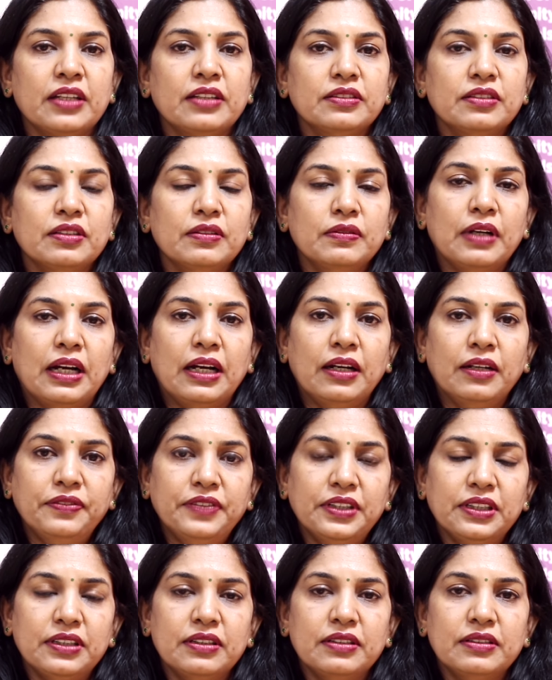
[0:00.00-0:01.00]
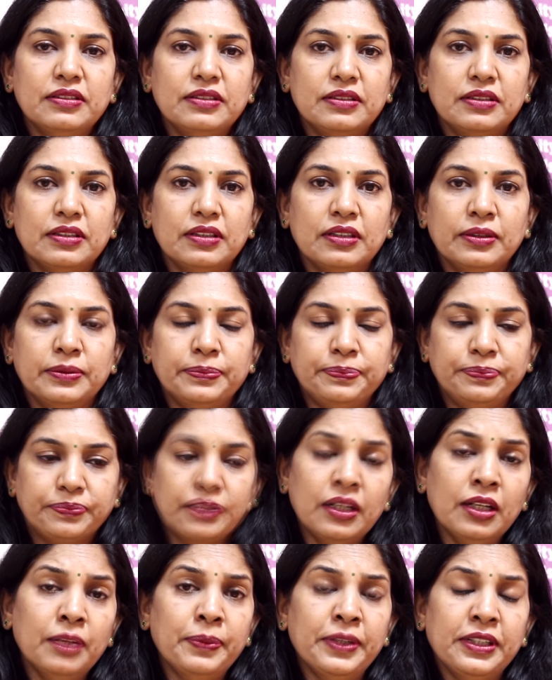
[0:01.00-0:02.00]
So, after this um,
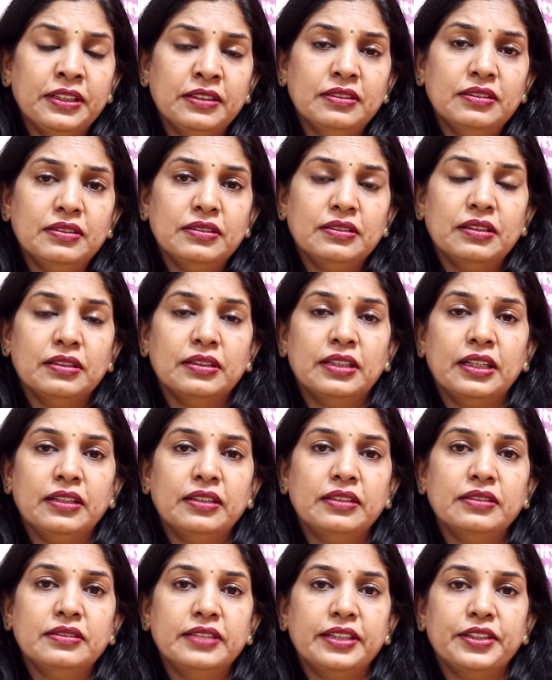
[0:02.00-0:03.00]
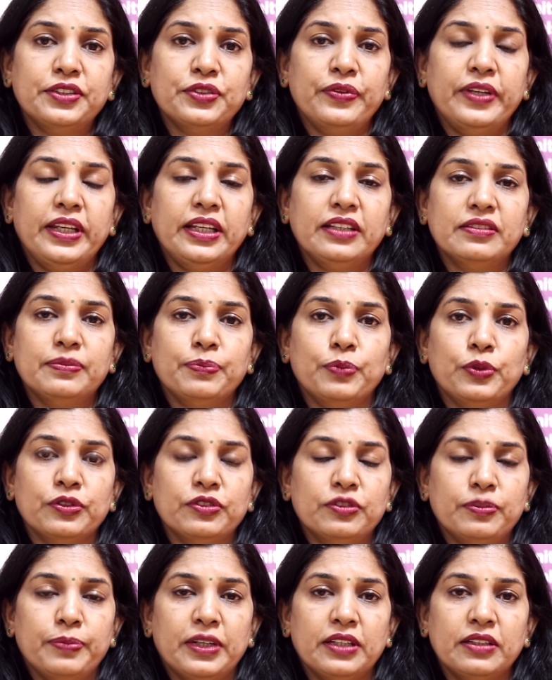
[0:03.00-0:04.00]
happens, uh, that is six weeks
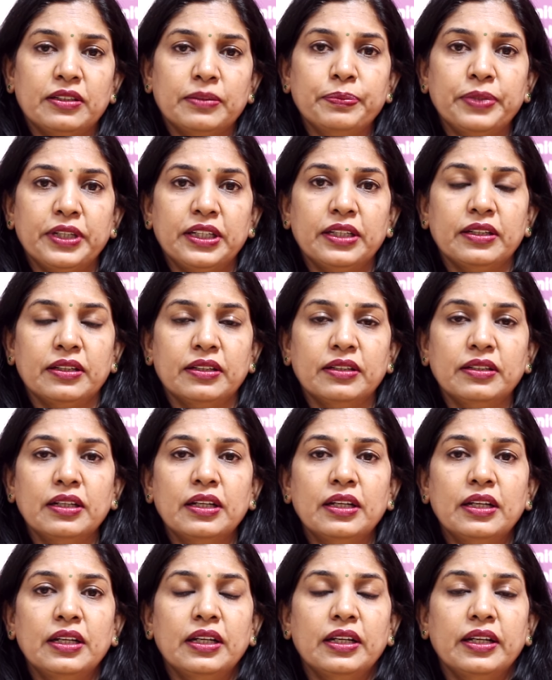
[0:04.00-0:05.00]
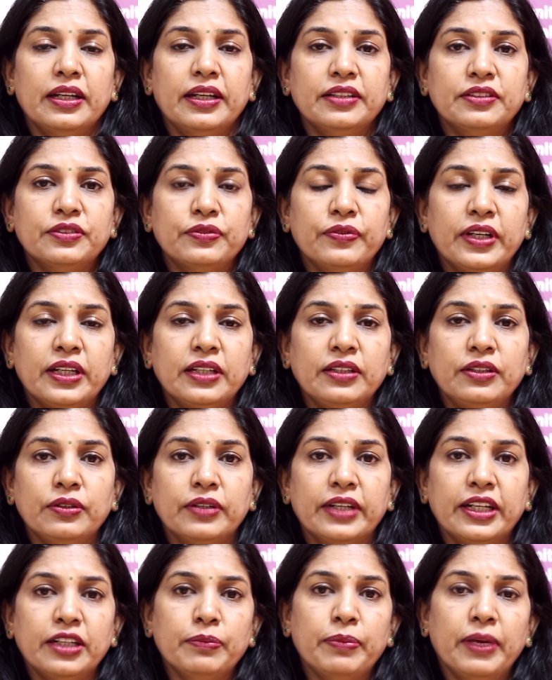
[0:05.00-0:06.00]
postpartum period, is when you
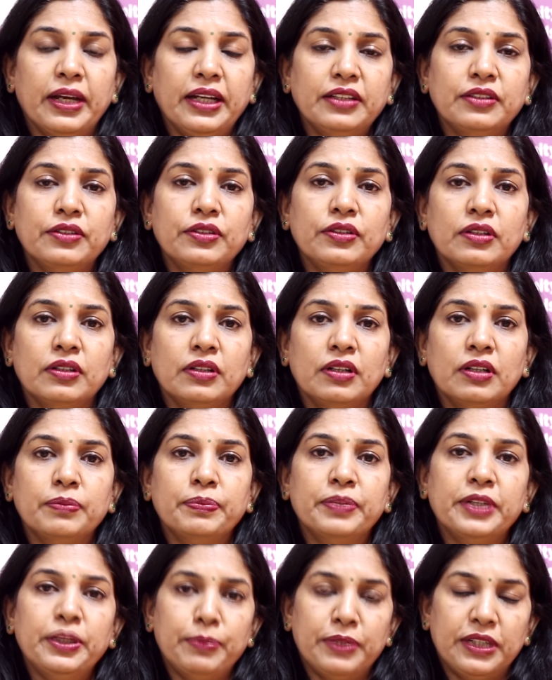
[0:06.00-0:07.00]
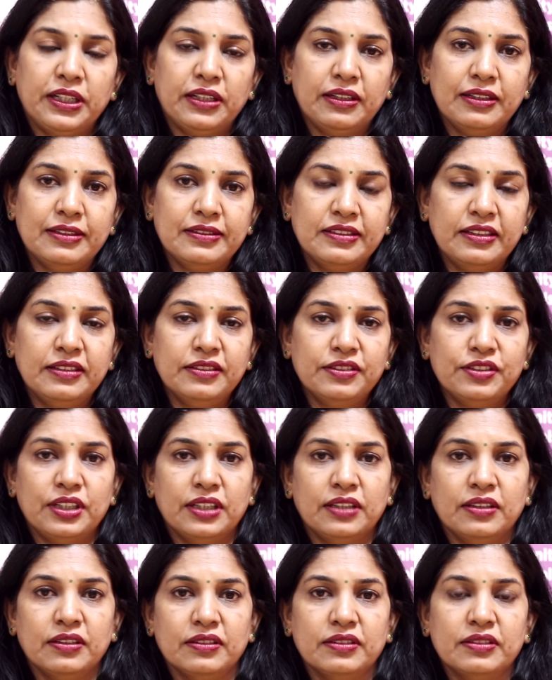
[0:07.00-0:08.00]
get back to your pre pregnancy
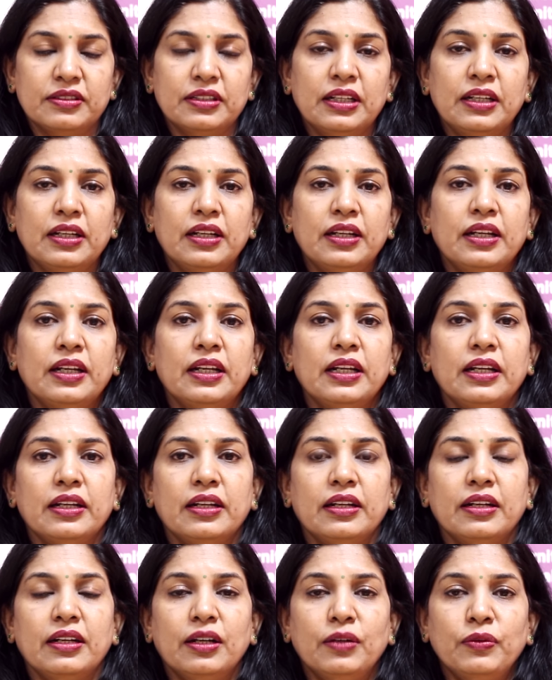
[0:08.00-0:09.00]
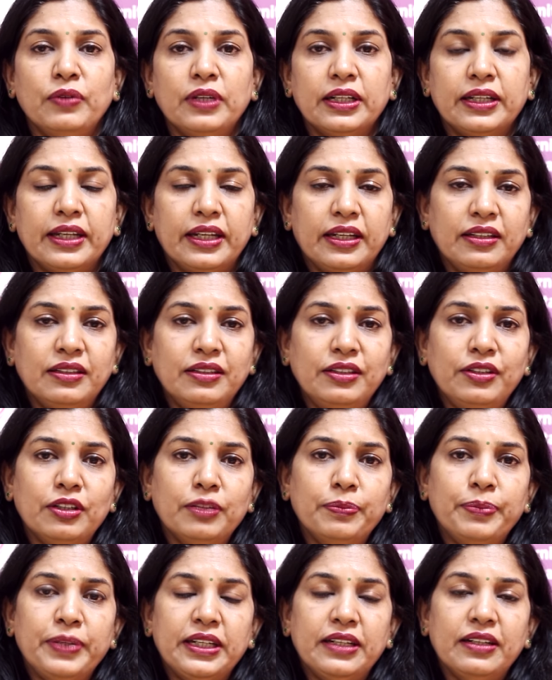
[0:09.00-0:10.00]
status. Now again,
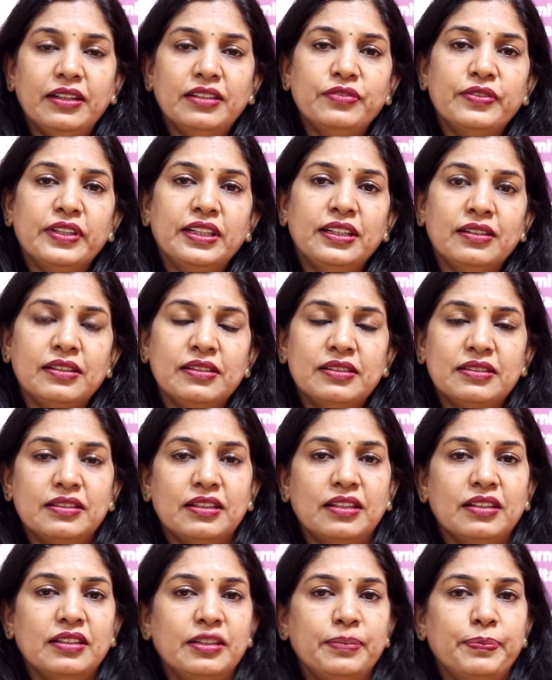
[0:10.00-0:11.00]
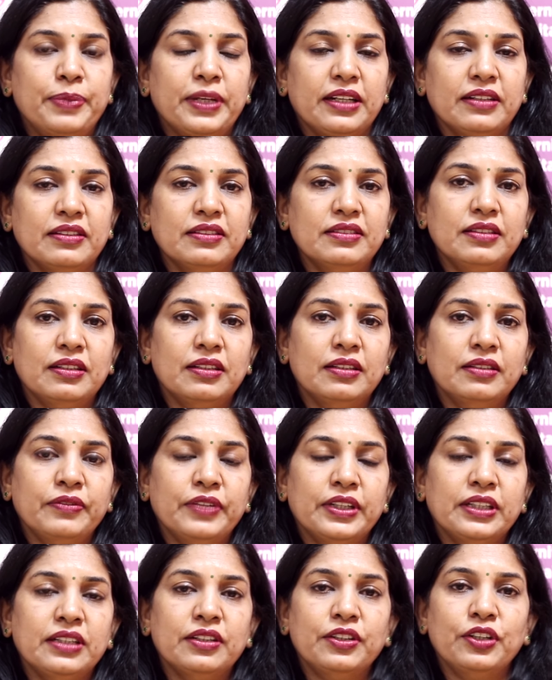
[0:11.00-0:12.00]
your periods when it will start depends on
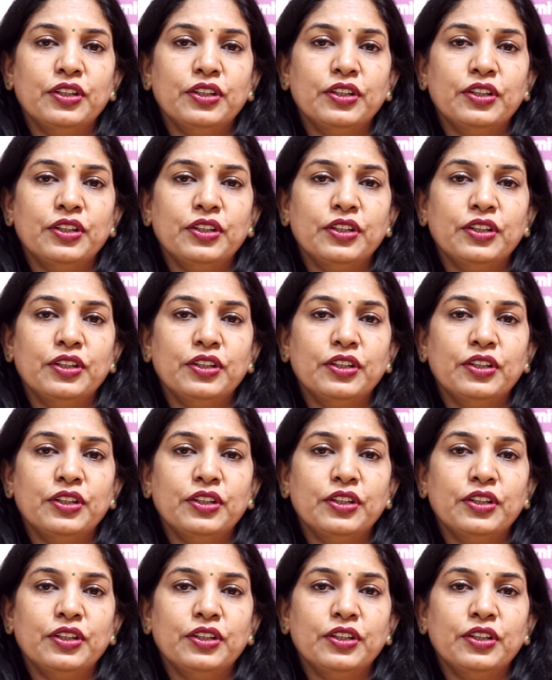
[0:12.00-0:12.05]
whether